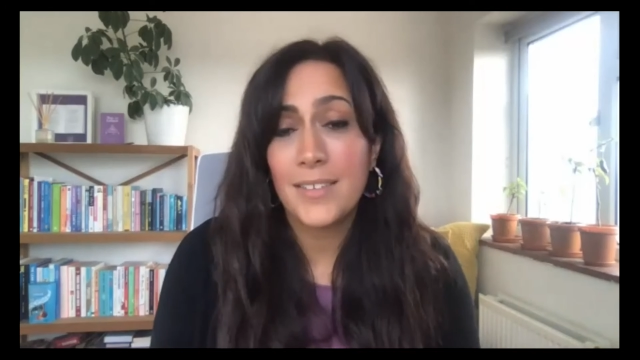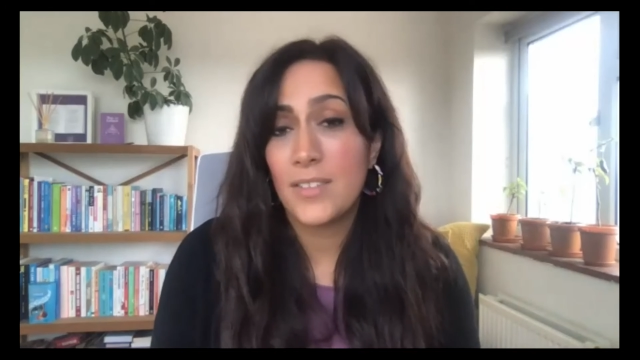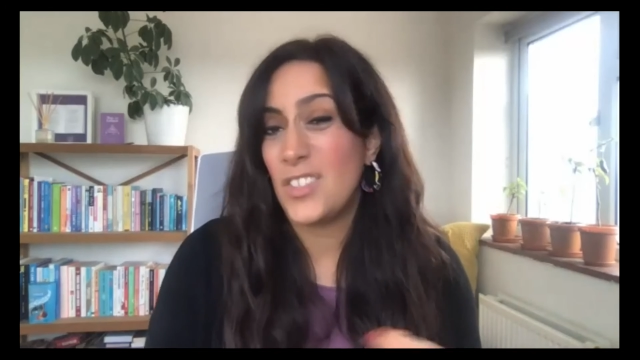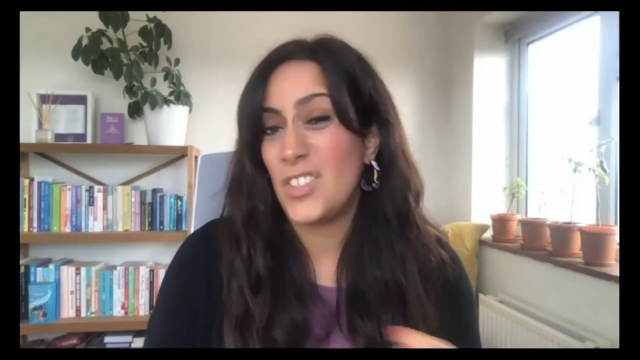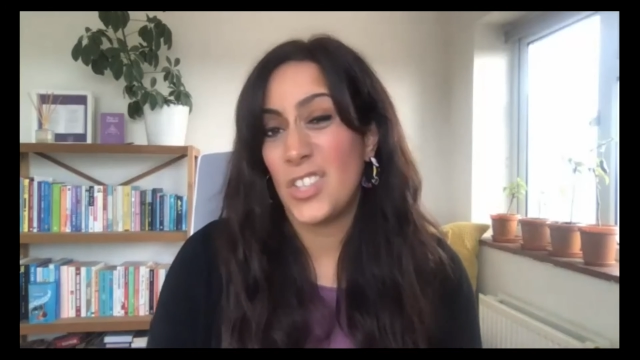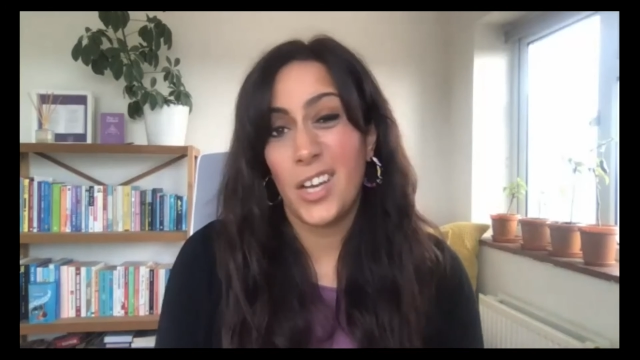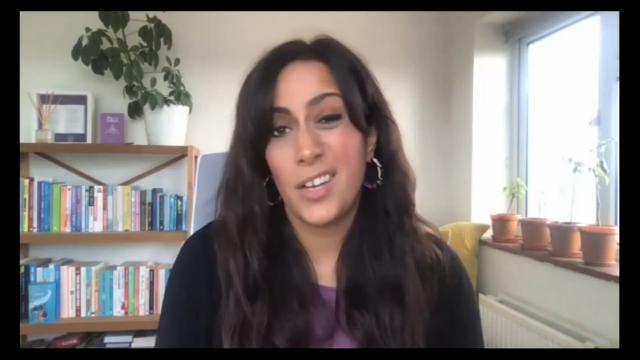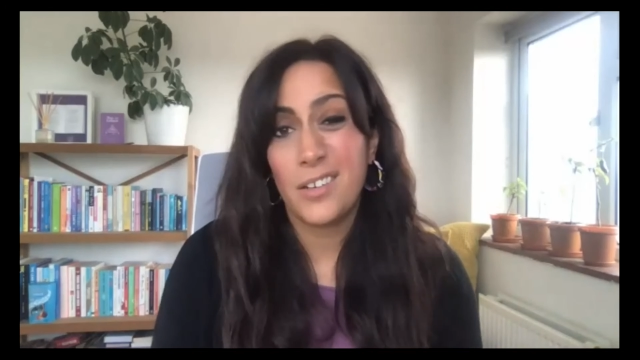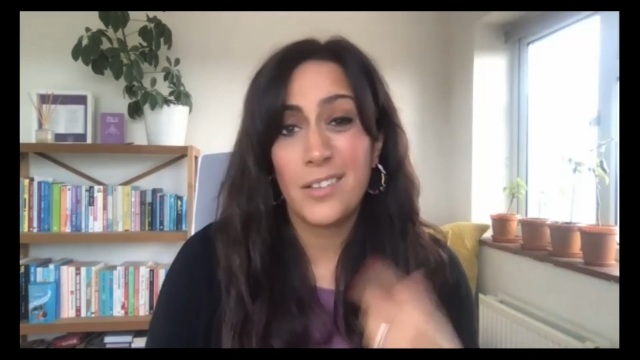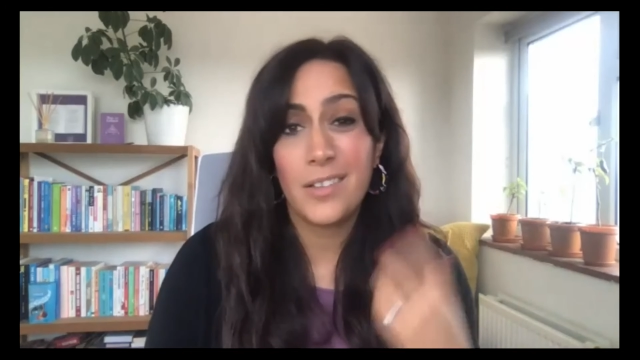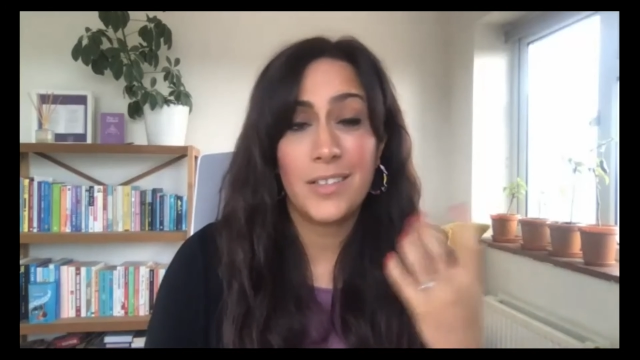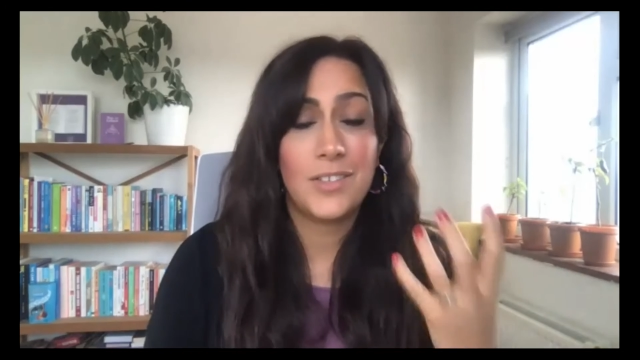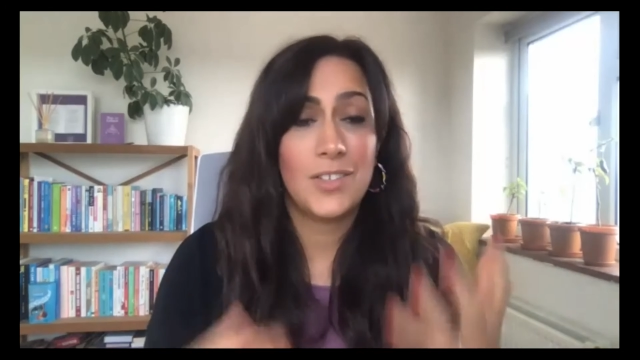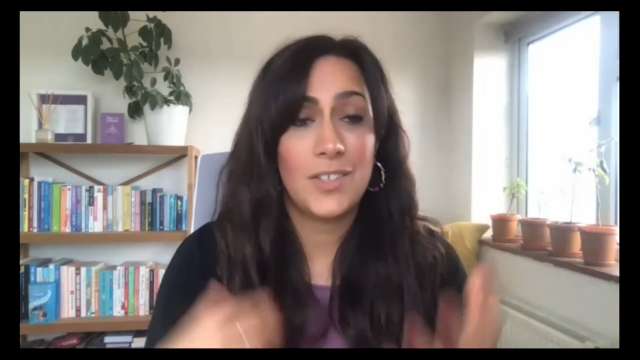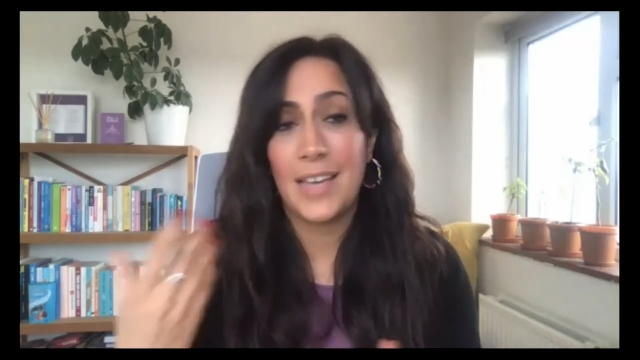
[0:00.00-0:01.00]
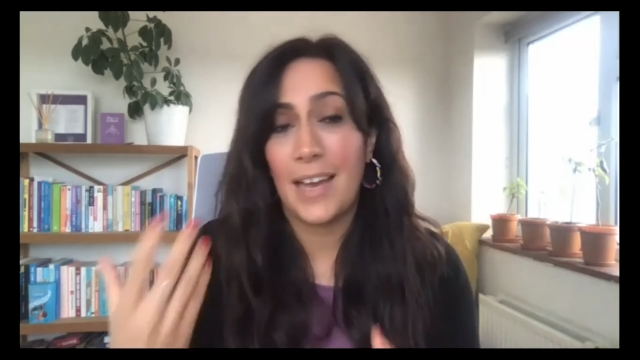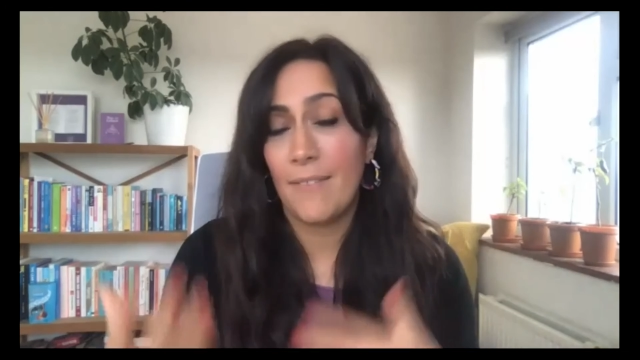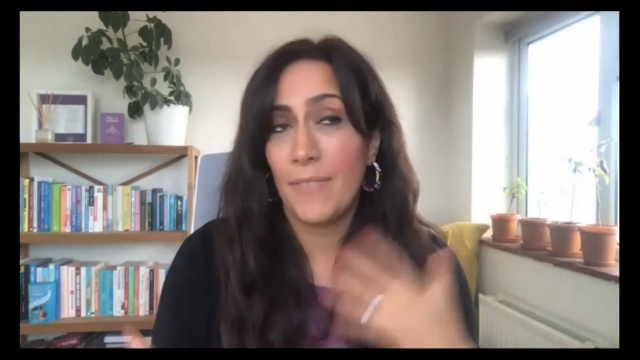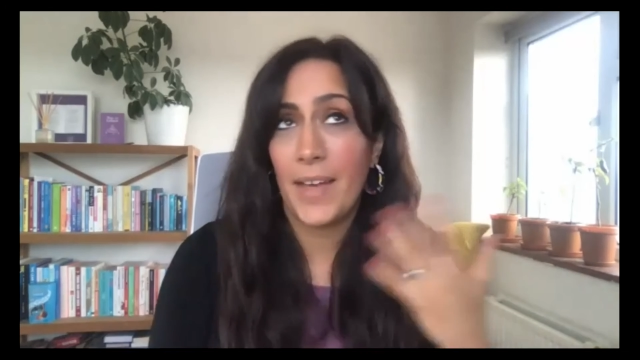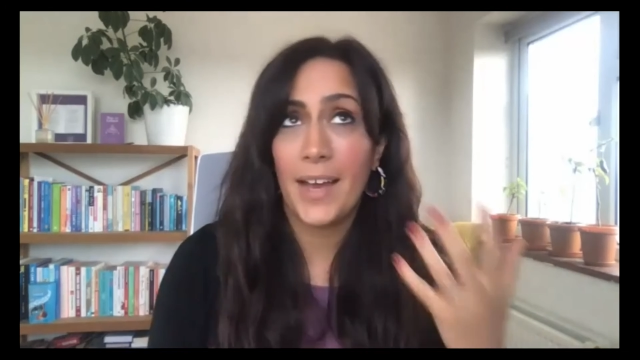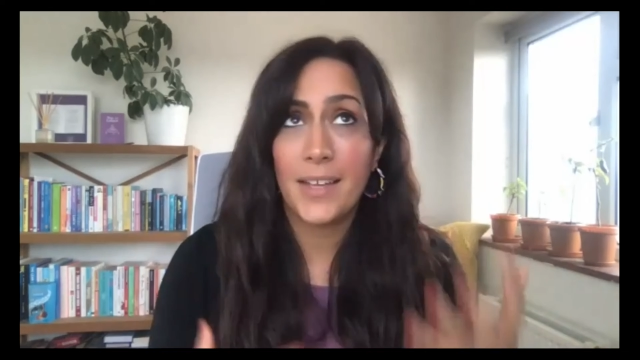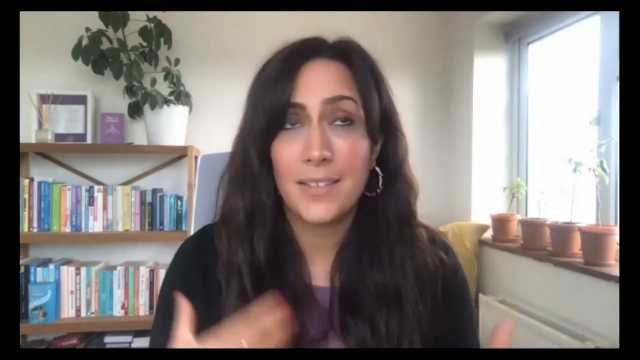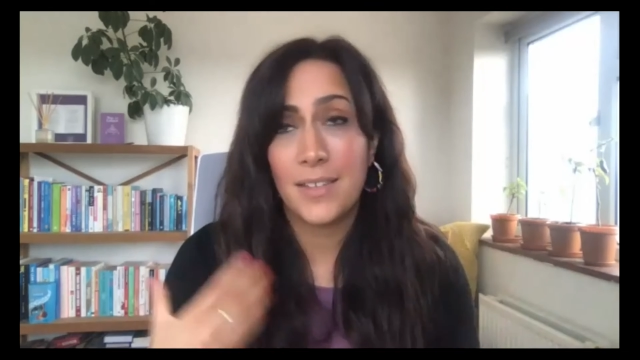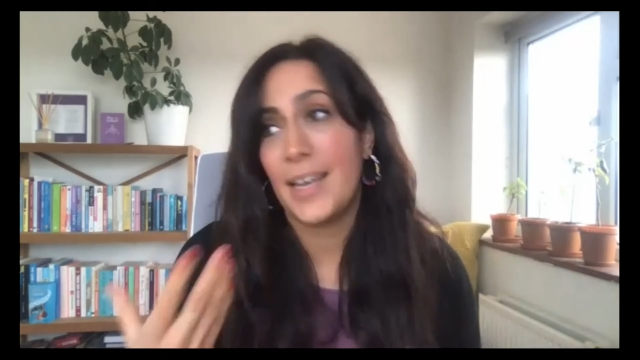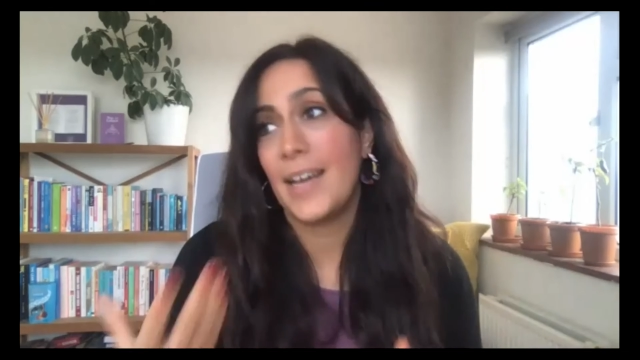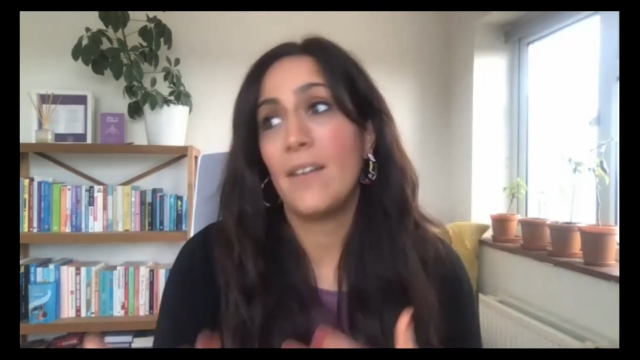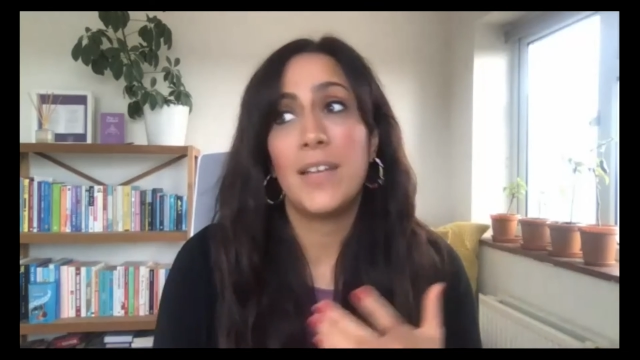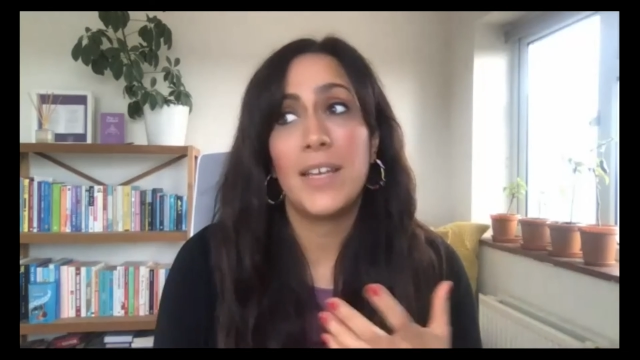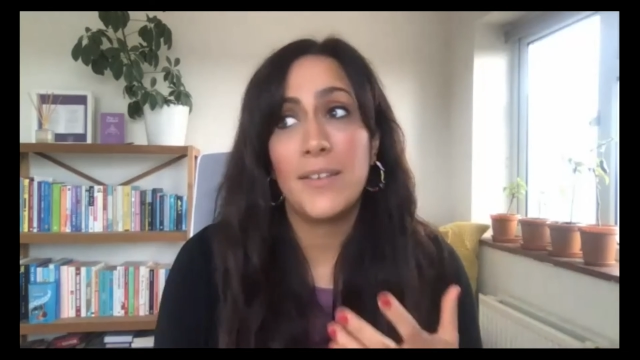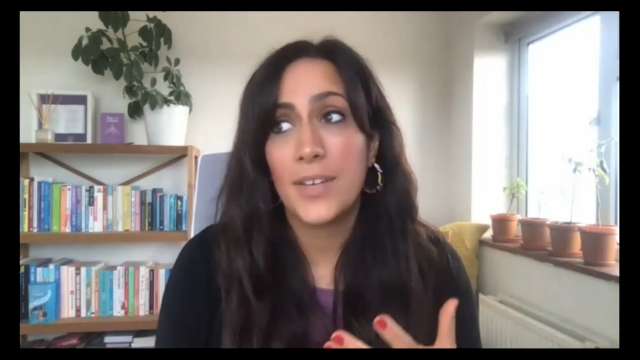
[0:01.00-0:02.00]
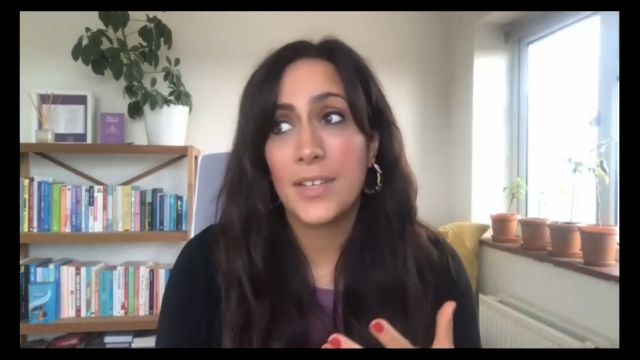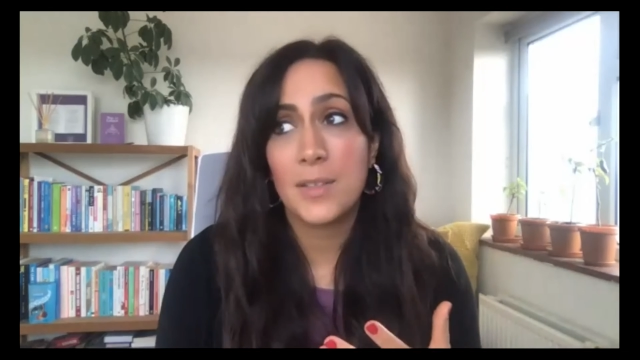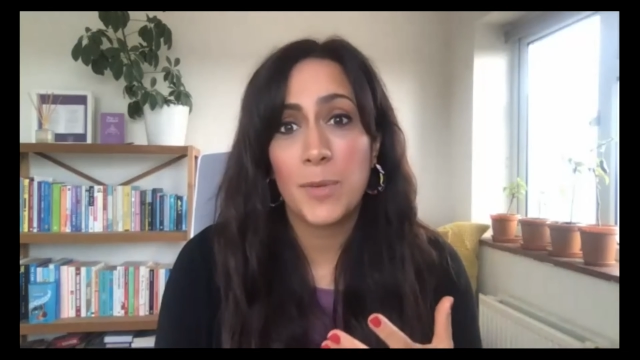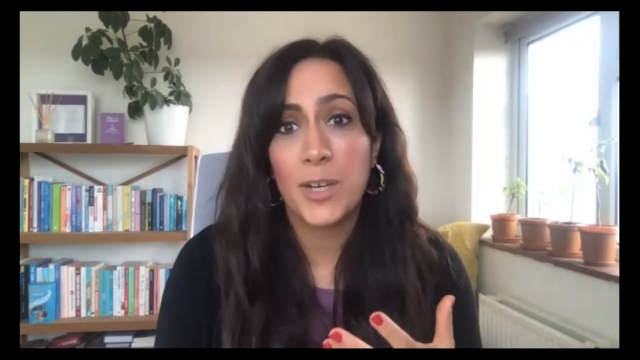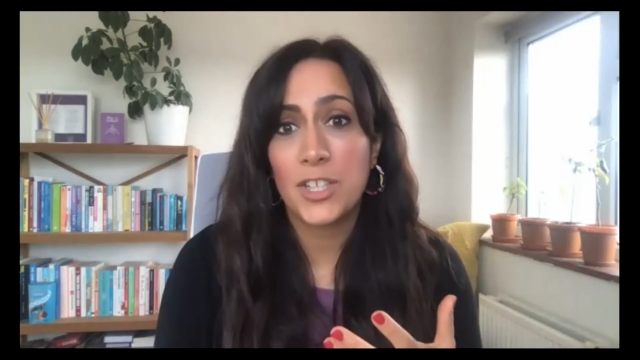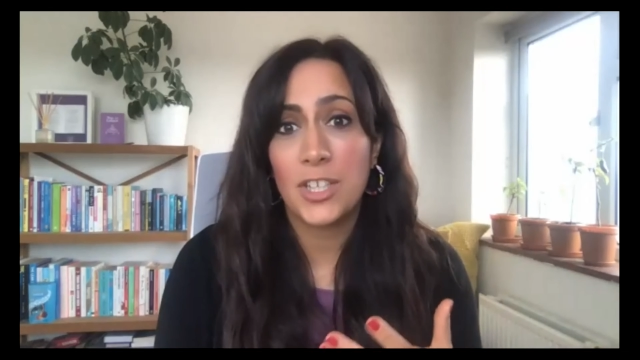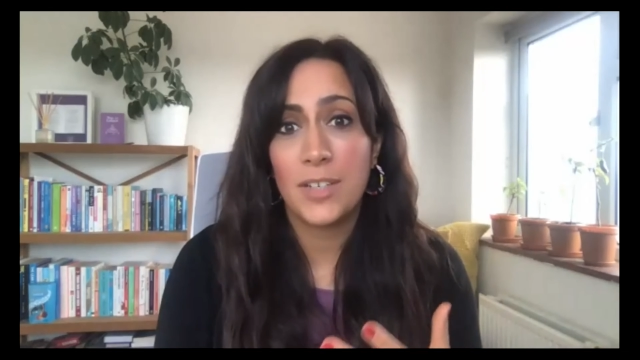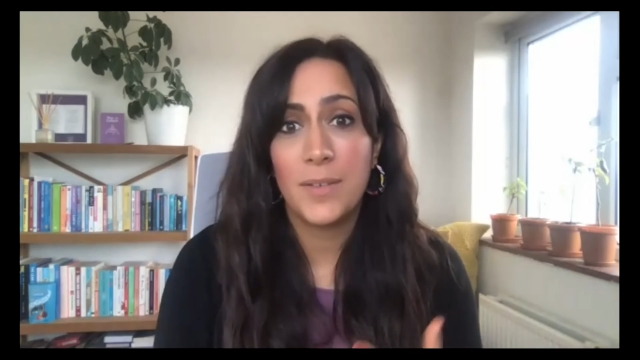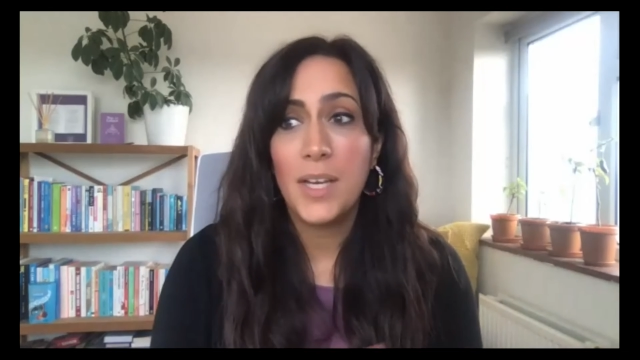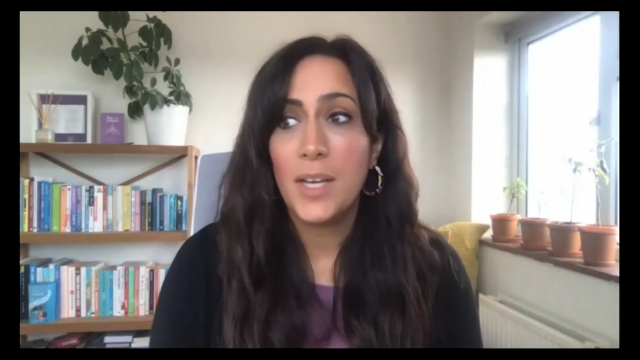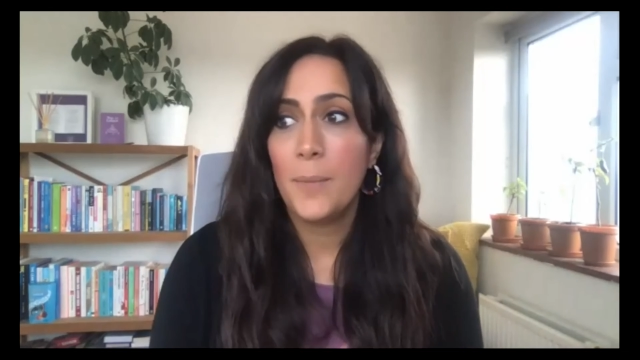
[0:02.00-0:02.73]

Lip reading: to journal, and just have that as an outlet of expression.